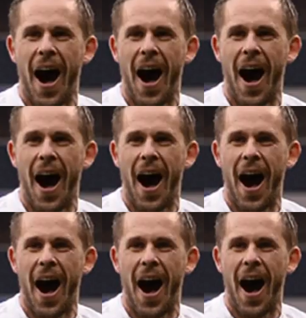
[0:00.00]

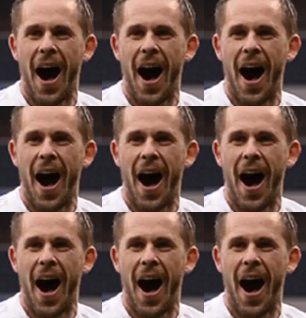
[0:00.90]

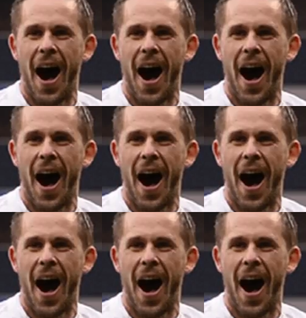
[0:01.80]

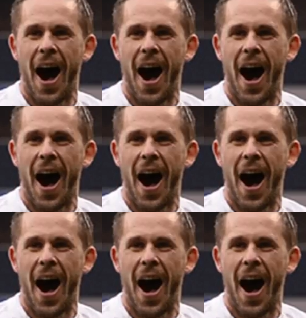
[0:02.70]

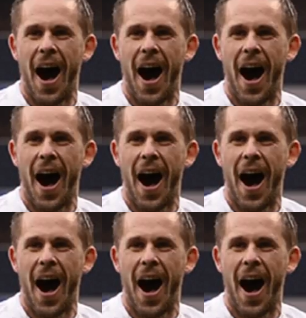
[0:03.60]

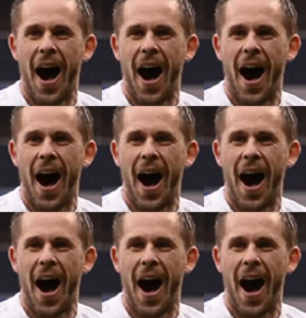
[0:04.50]

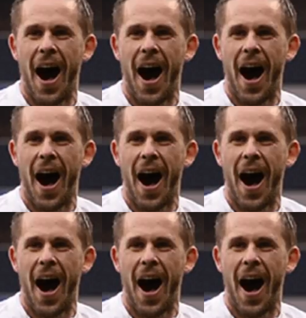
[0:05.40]
(no lip movement)